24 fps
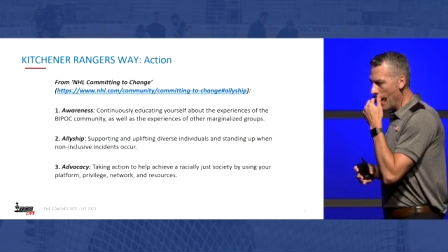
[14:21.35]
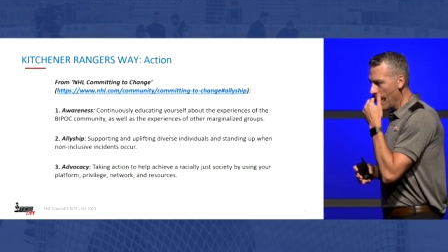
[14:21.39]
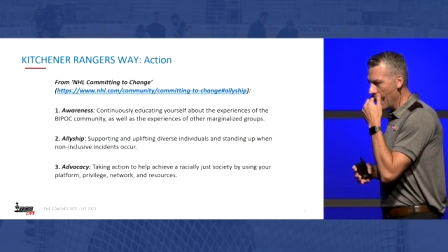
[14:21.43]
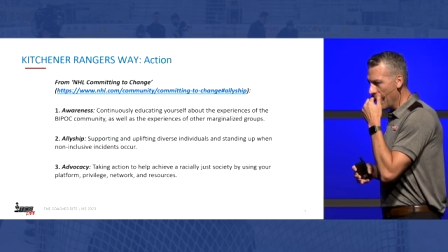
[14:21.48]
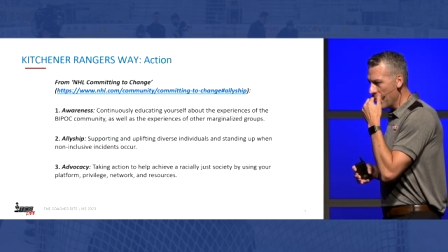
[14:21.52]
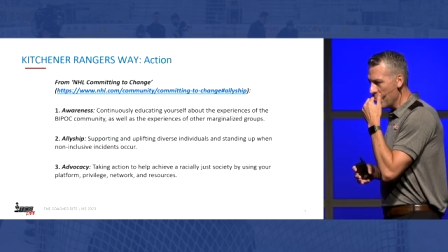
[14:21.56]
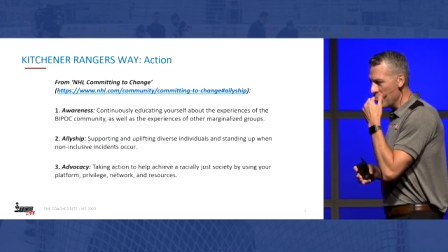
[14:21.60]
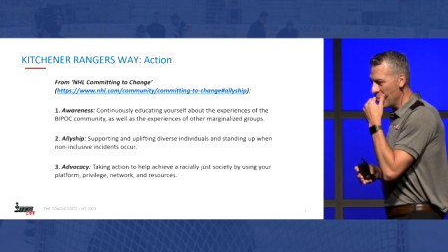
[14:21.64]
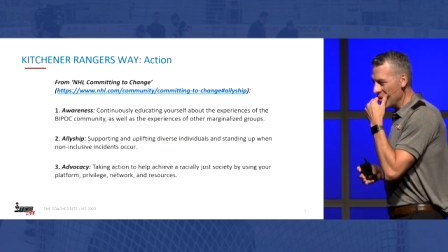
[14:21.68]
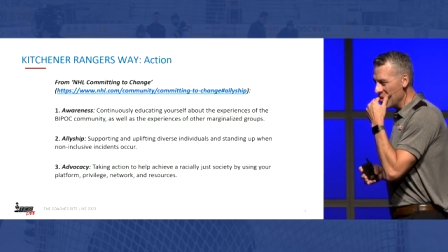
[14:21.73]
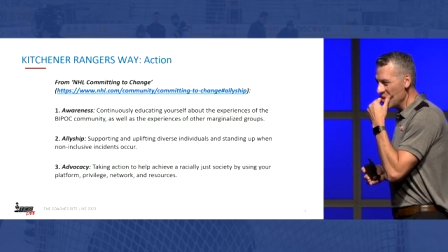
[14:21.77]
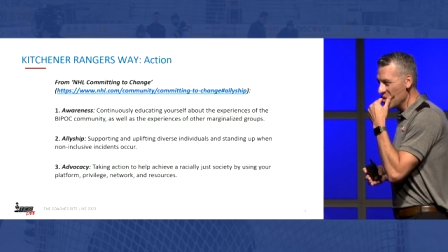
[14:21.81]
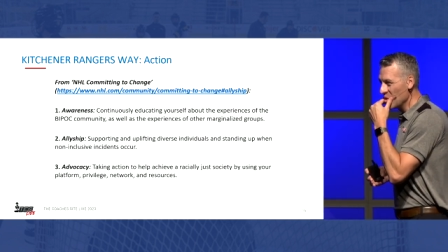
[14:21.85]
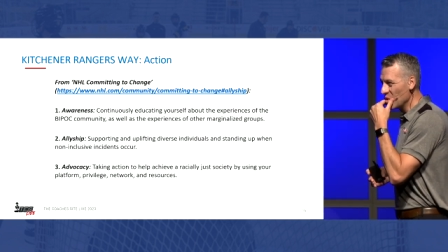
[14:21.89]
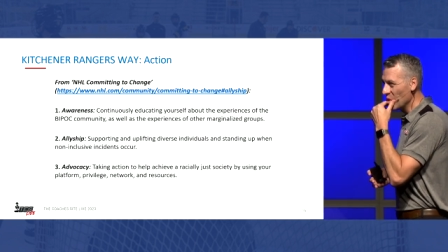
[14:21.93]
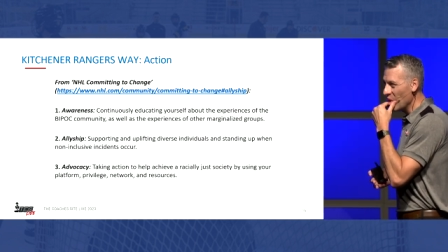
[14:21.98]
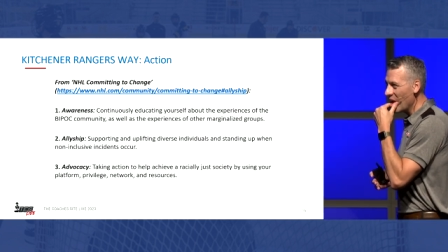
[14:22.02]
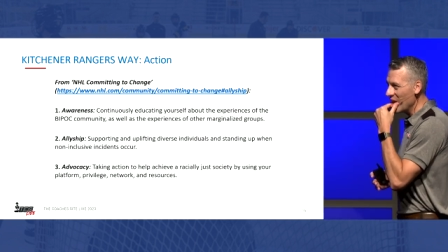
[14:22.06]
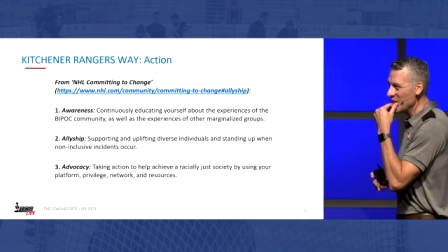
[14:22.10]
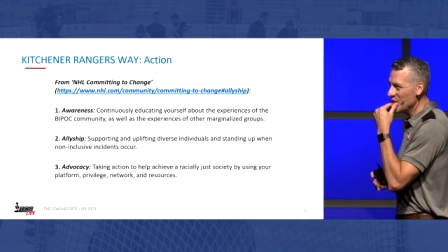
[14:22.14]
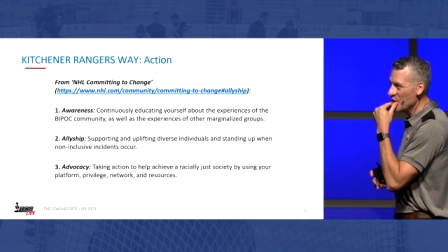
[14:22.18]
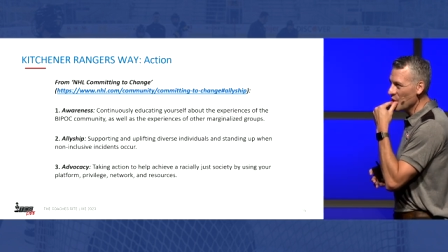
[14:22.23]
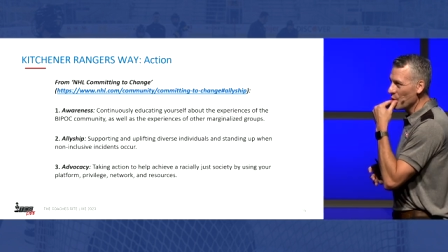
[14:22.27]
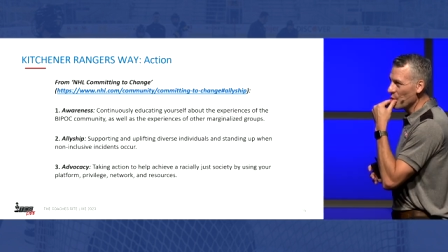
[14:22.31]
but
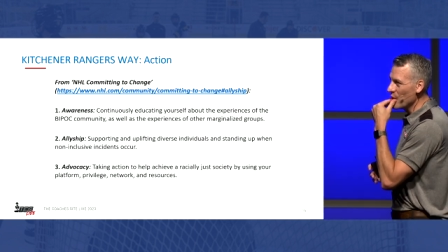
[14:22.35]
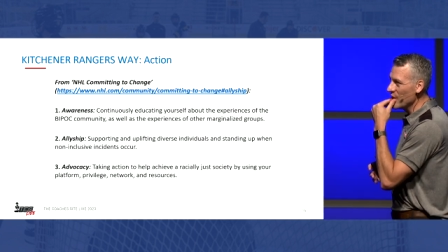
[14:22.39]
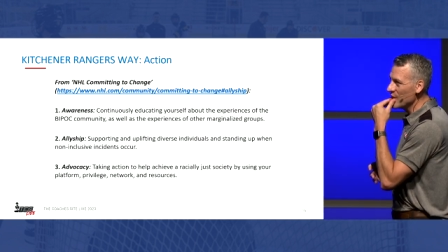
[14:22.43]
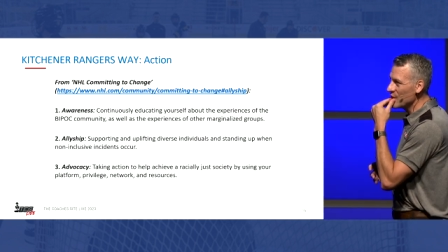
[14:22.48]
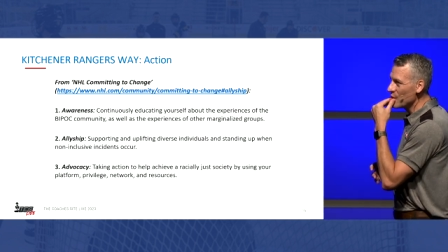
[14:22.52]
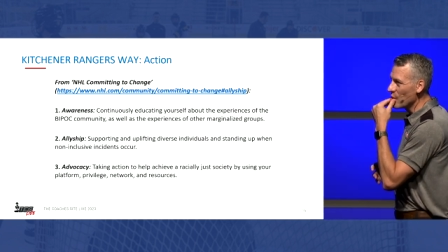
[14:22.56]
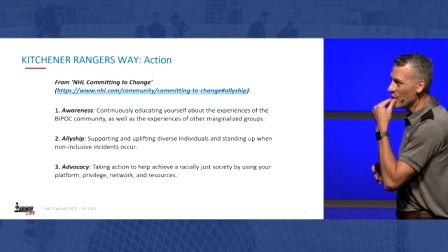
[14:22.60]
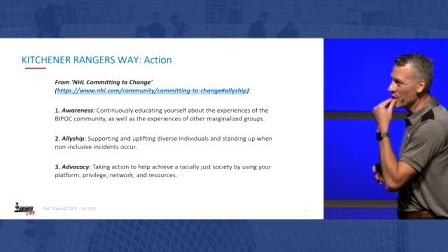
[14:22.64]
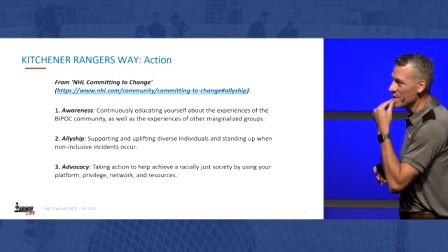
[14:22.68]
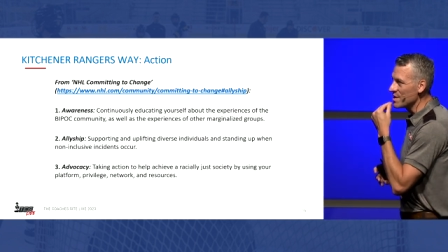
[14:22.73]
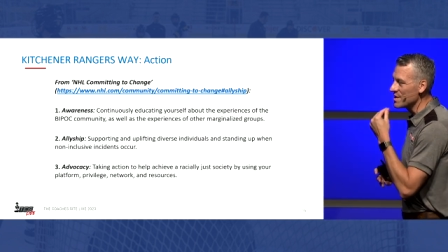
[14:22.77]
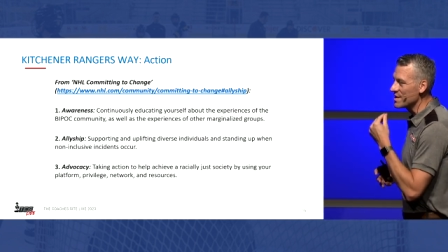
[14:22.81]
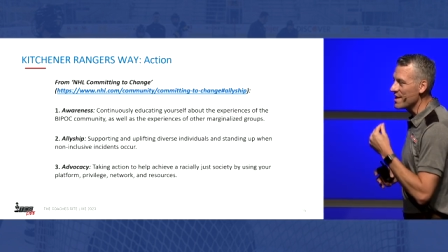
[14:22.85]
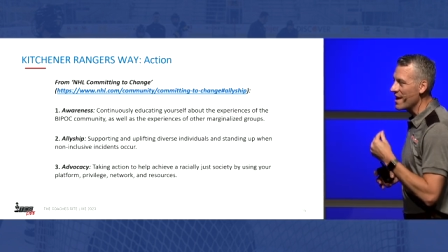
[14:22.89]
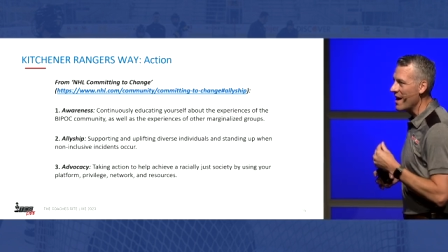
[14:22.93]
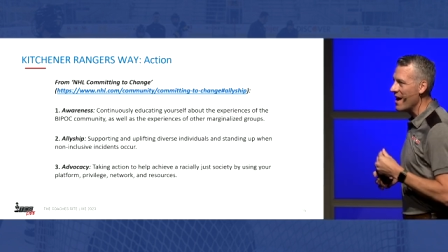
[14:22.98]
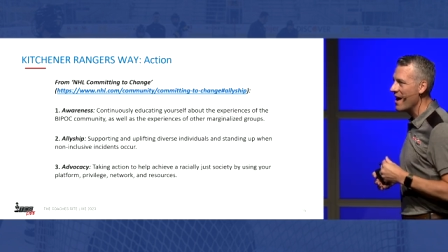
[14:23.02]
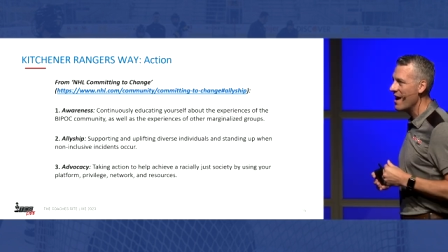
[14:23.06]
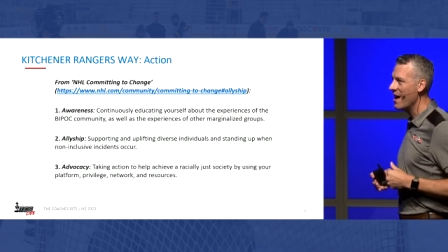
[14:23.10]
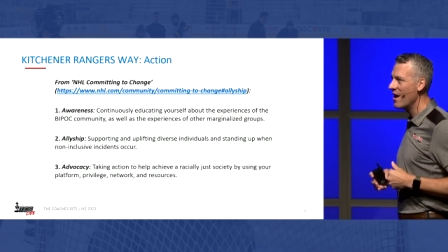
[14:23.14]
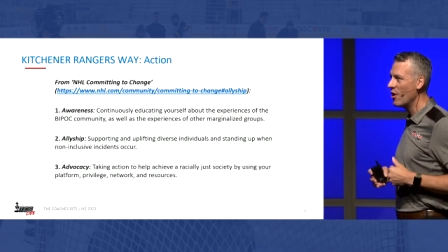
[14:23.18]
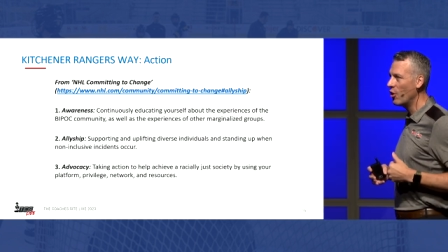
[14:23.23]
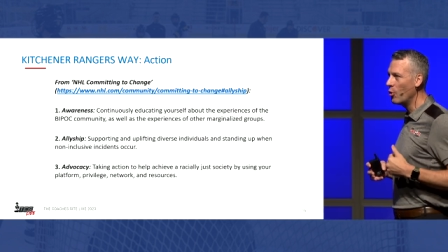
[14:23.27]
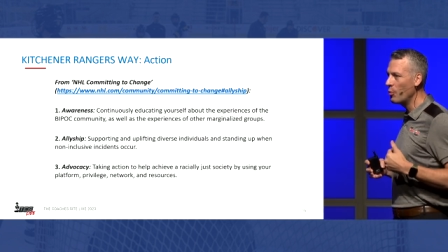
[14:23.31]
utilize your resources to
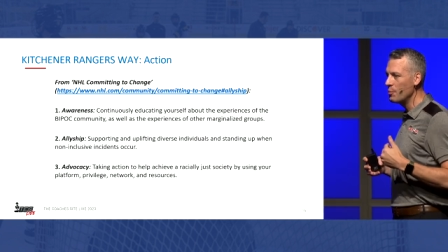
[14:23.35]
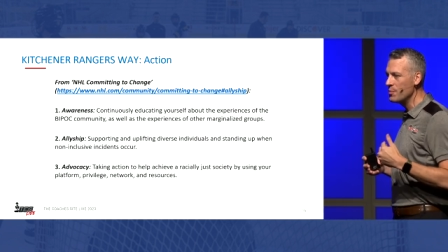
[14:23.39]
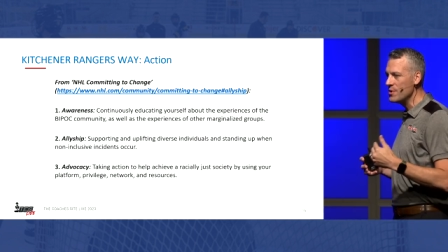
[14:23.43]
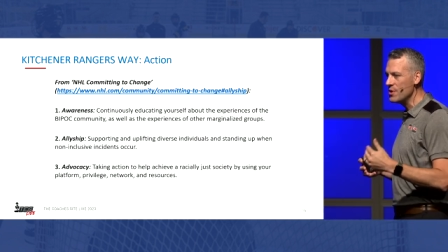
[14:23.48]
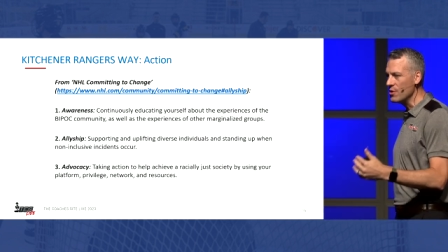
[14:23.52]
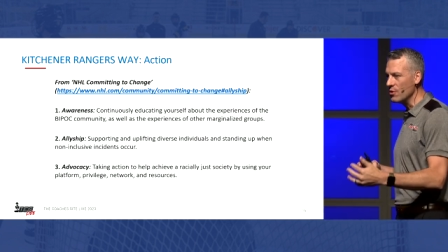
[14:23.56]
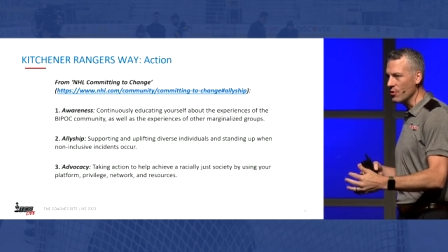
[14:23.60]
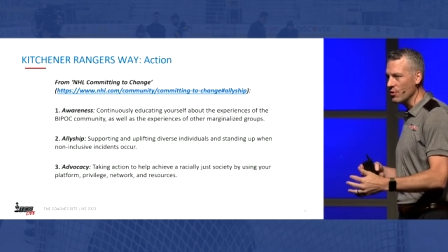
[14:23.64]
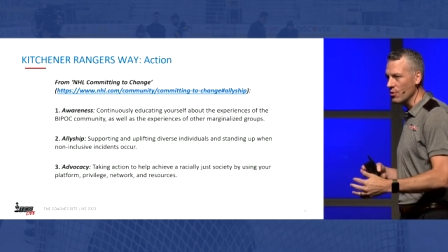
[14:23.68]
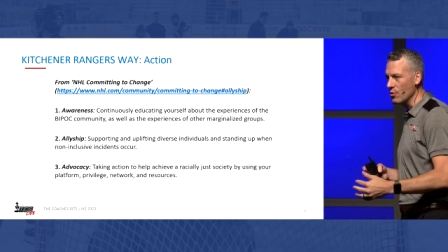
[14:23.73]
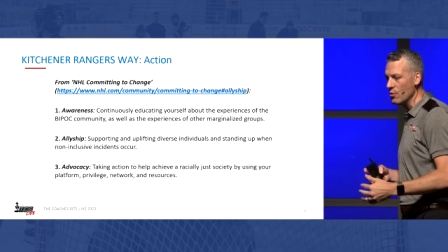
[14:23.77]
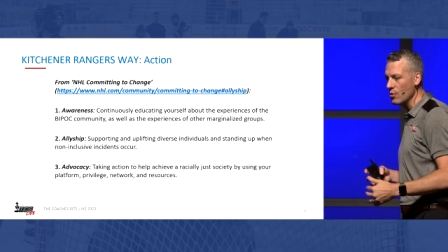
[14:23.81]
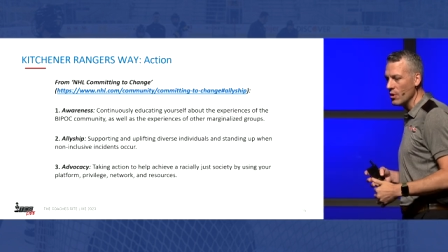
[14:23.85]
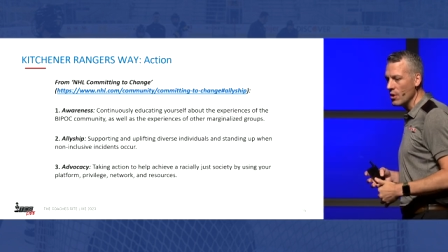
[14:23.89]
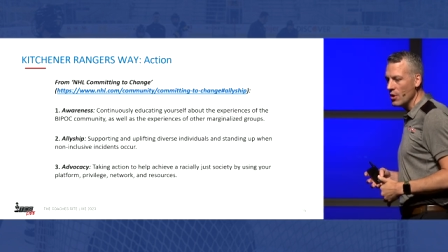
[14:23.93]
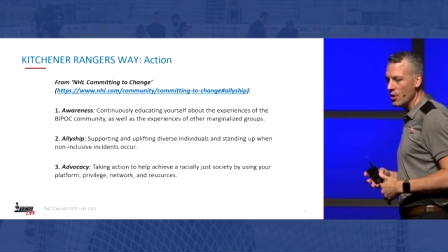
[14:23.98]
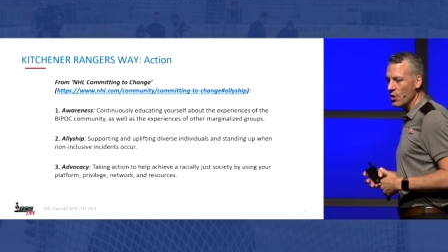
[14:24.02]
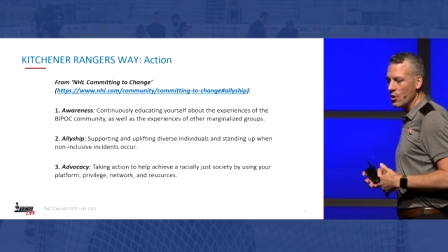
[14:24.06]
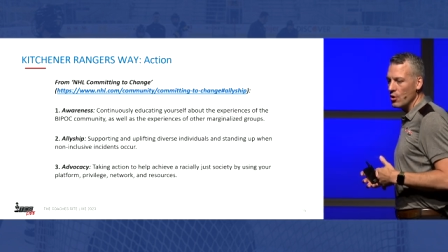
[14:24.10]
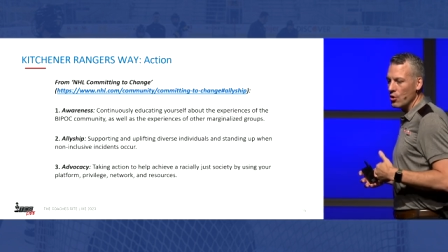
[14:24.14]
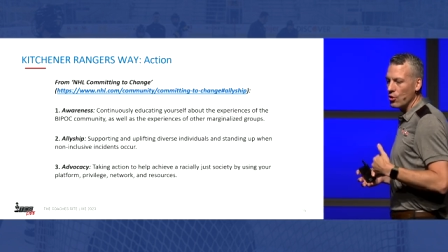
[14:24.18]
help you